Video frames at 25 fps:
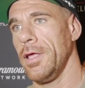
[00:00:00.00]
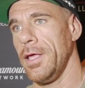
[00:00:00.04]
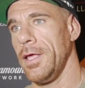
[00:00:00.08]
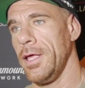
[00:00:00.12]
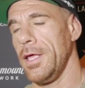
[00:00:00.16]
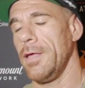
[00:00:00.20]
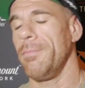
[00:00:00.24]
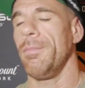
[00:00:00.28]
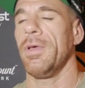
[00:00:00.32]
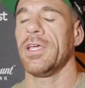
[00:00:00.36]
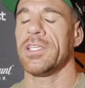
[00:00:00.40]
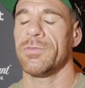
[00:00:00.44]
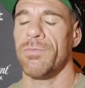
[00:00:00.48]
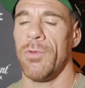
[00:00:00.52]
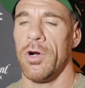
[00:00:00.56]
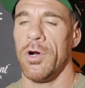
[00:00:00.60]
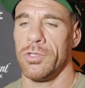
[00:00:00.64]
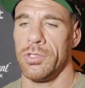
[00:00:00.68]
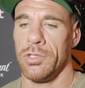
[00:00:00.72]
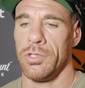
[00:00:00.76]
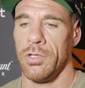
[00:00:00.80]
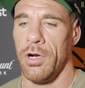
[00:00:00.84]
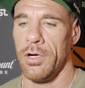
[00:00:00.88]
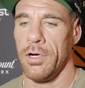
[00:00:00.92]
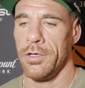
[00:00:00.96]
in mixed
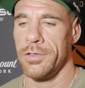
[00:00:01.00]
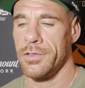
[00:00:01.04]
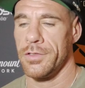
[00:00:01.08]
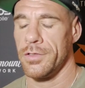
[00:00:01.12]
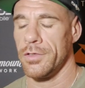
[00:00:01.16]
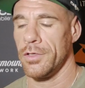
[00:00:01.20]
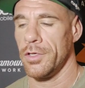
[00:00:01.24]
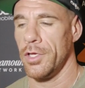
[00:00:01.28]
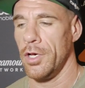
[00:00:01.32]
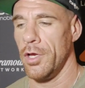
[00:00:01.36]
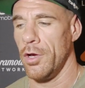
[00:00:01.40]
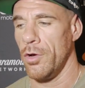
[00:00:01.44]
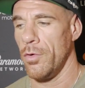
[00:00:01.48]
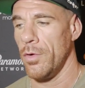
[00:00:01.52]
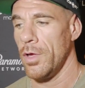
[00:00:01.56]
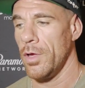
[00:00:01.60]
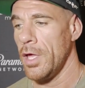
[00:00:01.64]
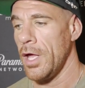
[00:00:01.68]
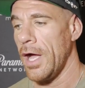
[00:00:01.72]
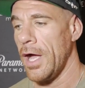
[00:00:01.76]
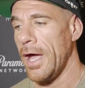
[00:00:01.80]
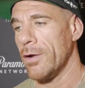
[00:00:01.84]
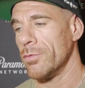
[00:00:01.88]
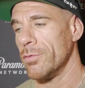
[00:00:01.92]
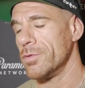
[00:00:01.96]
martial arts. You know,
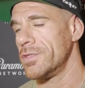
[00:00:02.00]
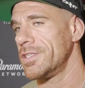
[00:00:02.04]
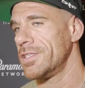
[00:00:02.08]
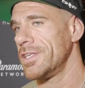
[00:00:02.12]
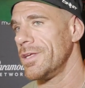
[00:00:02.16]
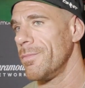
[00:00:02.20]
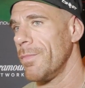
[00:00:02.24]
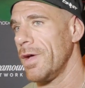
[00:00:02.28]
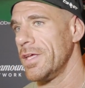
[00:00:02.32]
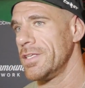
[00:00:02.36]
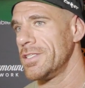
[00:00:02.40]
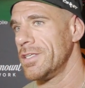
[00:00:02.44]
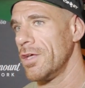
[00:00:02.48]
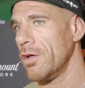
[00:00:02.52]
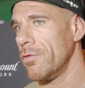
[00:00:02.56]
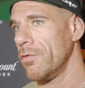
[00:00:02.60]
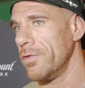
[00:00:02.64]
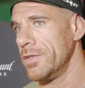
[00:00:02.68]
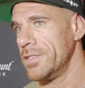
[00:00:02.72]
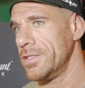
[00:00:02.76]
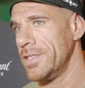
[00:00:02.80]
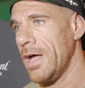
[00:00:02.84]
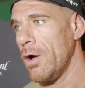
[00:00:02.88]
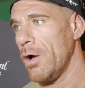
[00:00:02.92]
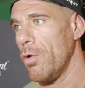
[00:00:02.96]
I don't see myself
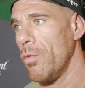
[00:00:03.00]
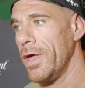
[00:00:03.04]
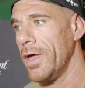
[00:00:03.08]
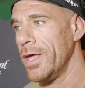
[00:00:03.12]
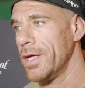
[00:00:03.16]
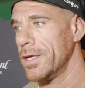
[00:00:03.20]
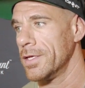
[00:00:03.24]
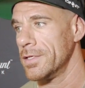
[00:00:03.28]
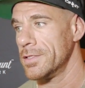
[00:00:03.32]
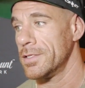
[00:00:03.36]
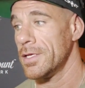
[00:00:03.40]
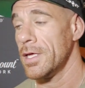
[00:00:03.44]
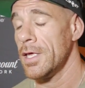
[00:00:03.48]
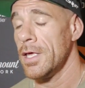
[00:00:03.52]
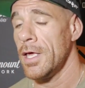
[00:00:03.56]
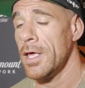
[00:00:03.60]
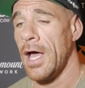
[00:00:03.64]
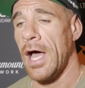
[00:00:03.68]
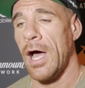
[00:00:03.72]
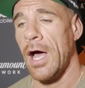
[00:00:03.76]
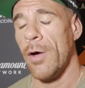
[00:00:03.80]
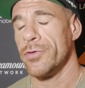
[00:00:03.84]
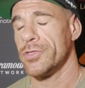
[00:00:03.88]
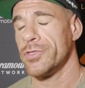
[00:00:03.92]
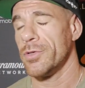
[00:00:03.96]
as that way because
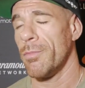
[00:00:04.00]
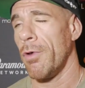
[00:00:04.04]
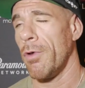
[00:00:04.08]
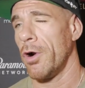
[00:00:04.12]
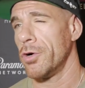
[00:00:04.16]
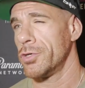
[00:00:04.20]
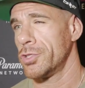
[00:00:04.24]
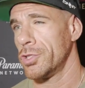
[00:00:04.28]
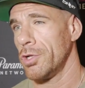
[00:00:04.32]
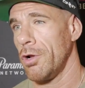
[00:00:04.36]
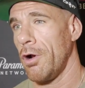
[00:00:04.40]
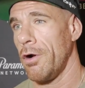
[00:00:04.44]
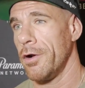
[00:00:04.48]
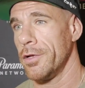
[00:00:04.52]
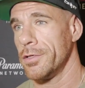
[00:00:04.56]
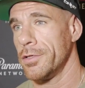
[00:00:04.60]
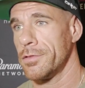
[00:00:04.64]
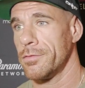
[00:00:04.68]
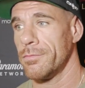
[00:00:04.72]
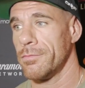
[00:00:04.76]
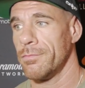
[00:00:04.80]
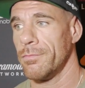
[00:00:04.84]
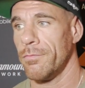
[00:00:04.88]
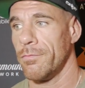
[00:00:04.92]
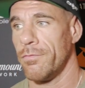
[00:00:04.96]
I was a martial
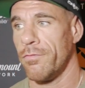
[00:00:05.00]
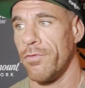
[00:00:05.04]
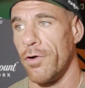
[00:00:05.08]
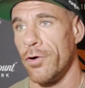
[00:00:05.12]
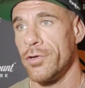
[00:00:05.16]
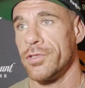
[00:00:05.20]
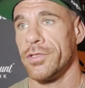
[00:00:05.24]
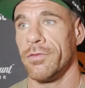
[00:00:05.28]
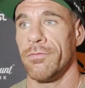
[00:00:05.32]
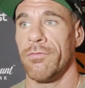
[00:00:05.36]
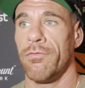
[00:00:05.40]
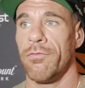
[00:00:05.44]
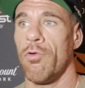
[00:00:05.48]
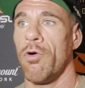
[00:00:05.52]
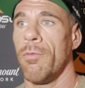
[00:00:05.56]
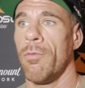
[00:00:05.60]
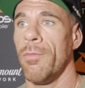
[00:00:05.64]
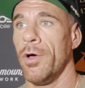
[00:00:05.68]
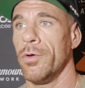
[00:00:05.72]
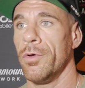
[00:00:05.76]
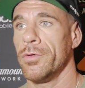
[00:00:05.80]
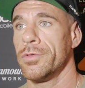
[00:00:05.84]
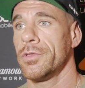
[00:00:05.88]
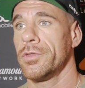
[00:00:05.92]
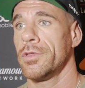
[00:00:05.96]
artist first and
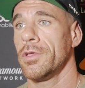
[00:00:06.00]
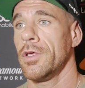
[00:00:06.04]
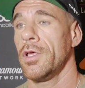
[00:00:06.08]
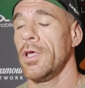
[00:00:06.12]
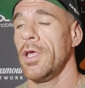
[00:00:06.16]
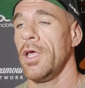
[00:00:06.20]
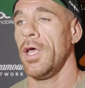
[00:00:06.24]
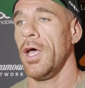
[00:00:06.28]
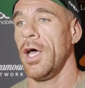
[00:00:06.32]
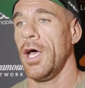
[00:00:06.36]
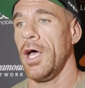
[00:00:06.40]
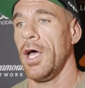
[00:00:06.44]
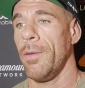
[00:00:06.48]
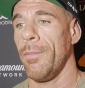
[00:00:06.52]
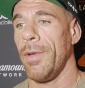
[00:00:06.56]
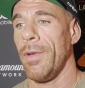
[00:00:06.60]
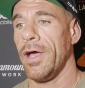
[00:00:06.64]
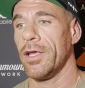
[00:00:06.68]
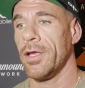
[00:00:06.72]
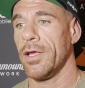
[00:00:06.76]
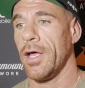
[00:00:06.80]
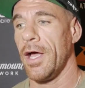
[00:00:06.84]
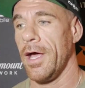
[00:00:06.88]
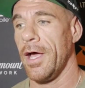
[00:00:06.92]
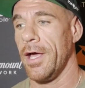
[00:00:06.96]
foremost.
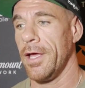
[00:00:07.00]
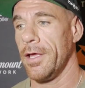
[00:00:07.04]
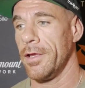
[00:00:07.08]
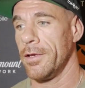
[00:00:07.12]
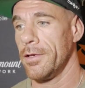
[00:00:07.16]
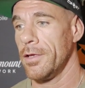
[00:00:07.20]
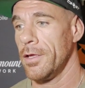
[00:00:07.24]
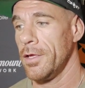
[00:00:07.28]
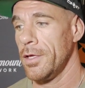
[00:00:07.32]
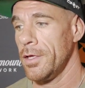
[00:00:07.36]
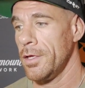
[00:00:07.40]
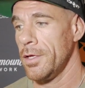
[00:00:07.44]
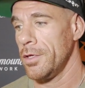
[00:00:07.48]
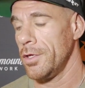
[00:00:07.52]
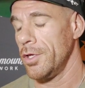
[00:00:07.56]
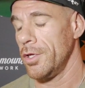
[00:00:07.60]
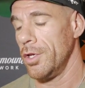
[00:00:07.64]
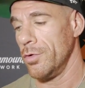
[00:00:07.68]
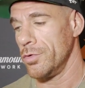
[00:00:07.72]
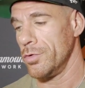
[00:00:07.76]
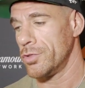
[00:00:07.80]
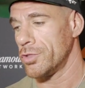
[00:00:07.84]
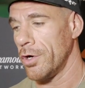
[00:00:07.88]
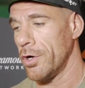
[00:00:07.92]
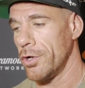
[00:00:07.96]
I you
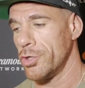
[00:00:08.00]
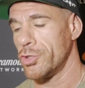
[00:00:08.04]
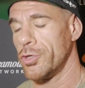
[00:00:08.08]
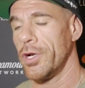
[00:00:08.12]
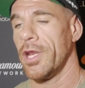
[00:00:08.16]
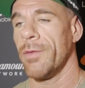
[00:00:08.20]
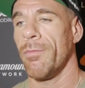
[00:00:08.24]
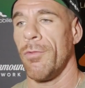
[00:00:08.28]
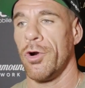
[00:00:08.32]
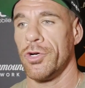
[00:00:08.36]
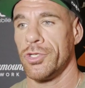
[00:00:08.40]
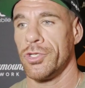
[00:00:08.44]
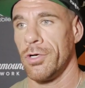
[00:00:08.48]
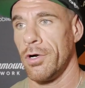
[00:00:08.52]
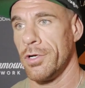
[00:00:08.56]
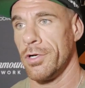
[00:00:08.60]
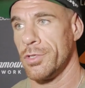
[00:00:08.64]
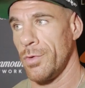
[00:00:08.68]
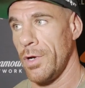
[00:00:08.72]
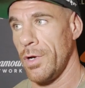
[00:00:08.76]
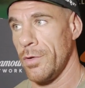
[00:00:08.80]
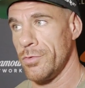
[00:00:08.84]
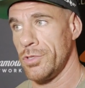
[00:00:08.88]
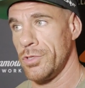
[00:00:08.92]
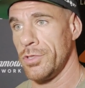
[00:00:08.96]
know, started training martial arts
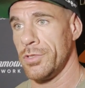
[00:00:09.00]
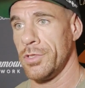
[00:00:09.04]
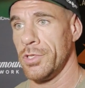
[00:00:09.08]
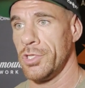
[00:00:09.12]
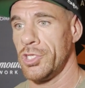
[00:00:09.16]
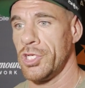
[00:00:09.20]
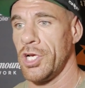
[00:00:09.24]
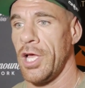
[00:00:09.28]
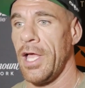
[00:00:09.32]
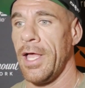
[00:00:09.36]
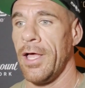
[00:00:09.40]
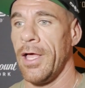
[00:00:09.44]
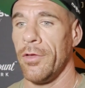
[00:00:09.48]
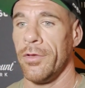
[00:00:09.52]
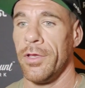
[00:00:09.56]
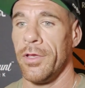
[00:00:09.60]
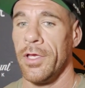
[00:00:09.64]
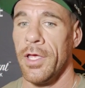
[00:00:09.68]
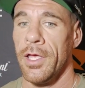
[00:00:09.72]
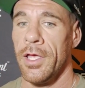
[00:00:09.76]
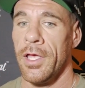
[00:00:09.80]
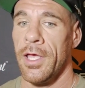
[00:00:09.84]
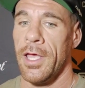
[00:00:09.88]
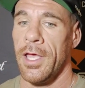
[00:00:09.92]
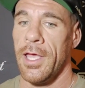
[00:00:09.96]
when I was just a child,
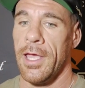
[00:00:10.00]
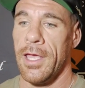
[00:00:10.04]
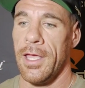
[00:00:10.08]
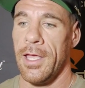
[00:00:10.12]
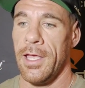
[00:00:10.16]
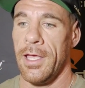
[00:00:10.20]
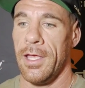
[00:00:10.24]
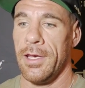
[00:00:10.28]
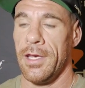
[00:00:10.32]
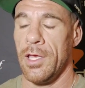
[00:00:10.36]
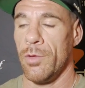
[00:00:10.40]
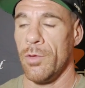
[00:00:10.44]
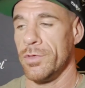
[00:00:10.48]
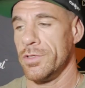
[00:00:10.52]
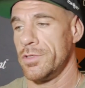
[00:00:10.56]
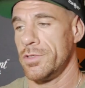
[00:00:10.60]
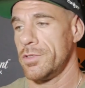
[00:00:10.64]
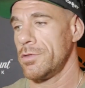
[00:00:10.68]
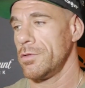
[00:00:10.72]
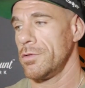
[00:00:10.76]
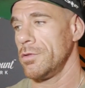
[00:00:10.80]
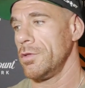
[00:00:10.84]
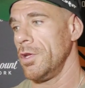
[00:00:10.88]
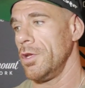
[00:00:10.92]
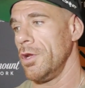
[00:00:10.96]
and it
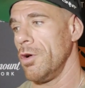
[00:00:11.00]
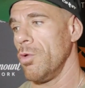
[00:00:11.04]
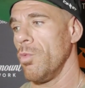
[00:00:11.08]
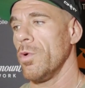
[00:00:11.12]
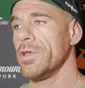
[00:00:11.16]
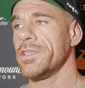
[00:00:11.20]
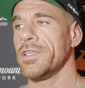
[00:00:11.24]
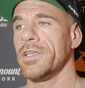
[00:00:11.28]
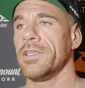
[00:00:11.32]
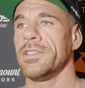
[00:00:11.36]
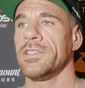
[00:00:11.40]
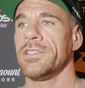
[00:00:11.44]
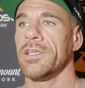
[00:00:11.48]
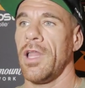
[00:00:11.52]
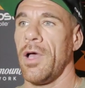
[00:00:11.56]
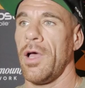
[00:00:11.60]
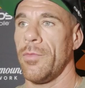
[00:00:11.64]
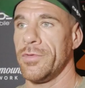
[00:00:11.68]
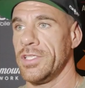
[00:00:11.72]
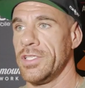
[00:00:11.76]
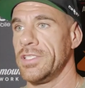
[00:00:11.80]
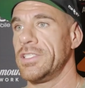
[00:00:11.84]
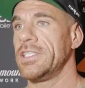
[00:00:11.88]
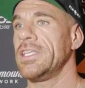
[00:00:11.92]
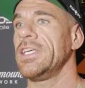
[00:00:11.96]
was, you know, wasn't until I
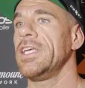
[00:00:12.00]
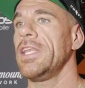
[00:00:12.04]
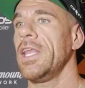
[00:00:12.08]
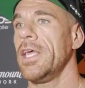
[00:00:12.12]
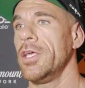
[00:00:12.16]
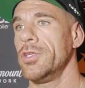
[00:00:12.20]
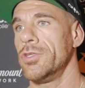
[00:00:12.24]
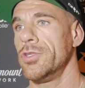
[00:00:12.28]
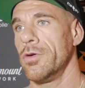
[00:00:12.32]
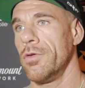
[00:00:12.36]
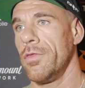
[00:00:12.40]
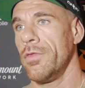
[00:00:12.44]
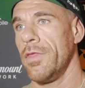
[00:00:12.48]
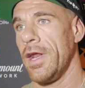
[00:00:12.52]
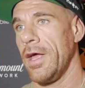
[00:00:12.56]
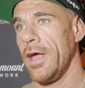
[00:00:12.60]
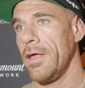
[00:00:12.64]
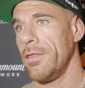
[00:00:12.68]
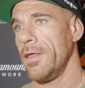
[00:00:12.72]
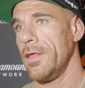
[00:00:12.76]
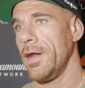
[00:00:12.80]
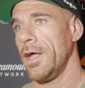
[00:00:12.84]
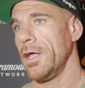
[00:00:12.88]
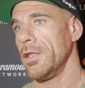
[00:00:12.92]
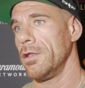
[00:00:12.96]
was a teenager
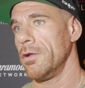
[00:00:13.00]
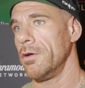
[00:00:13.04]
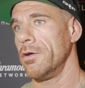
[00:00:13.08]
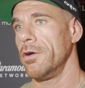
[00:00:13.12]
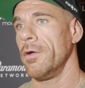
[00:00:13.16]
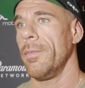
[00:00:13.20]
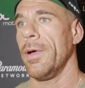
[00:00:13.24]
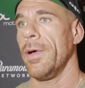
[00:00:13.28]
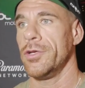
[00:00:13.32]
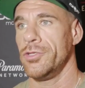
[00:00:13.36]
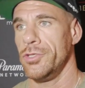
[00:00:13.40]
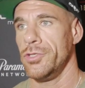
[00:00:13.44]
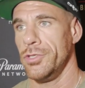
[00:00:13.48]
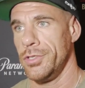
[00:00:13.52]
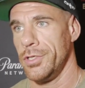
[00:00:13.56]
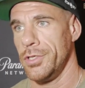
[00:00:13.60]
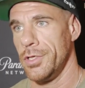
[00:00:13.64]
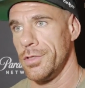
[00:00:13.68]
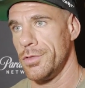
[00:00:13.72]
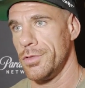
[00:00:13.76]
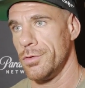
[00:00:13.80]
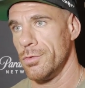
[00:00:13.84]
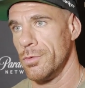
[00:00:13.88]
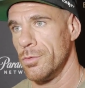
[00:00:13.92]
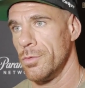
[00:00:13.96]
that I learned about
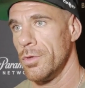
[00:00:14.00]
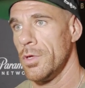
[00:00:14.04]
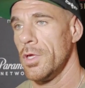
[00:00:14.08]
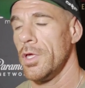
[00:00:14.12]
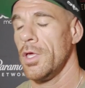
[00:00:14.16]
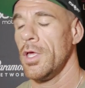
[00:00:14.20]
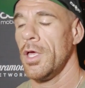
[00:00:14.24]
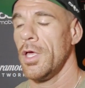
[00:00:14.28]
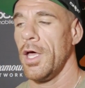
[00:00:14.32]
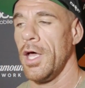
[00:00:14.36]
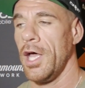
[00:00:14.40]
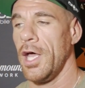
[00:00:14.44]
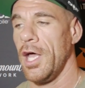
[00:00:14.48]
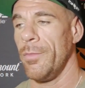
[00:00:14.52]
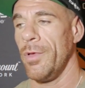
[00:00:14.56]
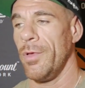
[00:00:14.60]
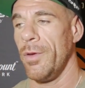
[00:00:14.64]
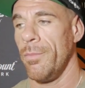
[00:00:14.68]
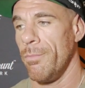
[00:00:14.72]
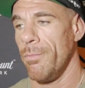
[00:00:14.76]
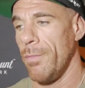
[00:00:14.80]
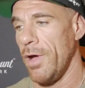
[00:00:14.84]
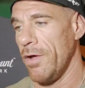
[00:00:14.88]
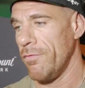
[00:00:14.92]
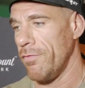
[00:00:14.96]
jiu-jitsu,
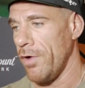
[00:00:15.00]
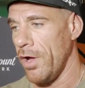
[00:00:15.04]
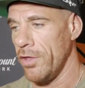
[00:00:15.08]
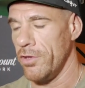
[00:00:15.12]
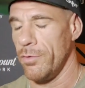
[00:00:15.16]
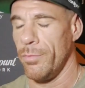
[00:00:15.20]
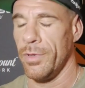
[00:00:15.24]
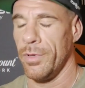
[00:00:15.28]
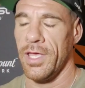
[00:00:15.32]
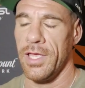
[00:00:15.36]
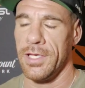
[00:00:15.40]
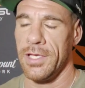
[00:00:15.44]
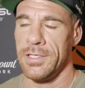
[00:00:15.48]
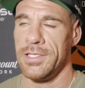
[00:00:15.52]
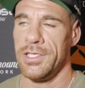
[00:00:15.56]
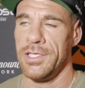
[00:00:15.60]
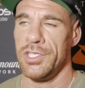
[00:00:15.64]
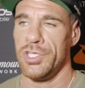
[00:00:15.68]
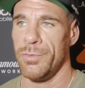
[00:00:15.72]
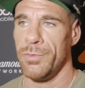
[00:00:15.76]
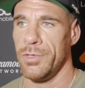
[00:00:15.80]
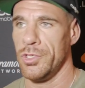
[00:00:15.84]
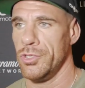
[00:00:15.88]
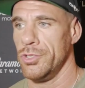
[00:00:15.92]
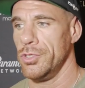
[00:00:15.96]
and my father began
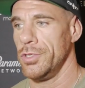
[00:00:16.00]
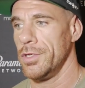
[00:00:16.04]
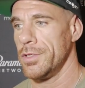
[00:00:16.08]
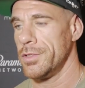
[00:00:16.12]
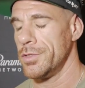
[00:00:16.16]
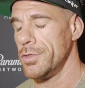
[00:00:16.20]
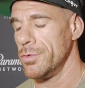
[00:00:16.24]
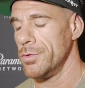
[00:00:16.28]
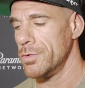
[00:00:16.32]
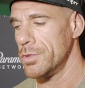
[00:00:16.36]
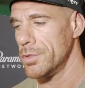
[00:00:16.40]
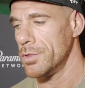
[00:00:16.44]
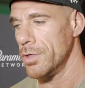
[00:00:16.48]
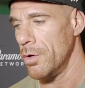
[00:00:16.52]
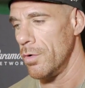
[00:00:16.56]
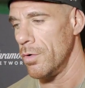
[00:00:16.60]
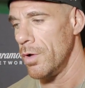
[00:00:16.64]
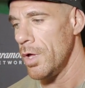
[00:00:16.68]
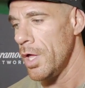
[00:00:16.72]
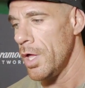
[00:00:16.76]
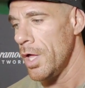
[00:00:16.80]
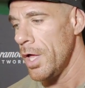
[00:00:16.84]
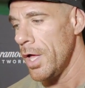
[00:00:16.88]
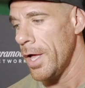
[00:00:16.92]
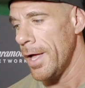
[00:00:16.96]
teaching me jiu-jitsu. So,
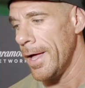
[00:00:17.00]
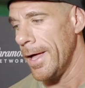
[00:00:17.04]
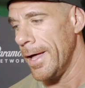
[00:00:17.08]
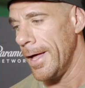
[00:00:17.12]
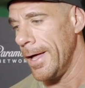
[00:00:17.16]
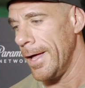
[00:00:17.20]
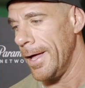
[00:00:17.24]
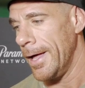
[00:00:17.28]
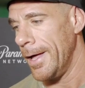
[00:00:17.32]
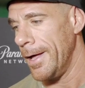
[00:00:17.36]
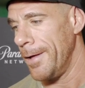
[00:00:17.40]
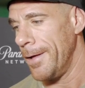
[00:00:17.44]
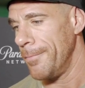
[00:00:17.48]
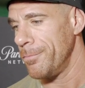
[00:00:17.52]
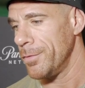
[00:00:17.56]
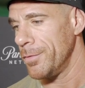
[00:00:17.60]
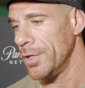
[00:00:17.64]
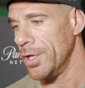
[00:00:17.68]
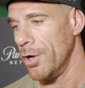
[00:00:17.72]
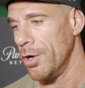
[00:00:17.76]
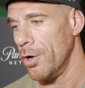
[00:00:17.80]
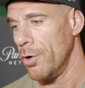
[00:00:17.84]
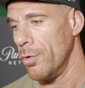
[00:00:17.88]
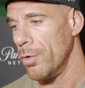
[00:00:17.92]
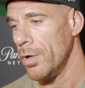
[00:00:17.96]

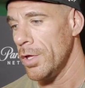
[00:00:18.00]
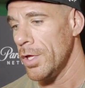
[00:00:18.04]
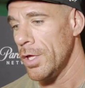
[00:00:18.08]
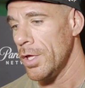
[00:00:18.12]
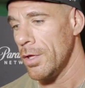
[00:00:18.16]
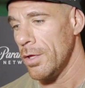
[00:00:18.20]
you know,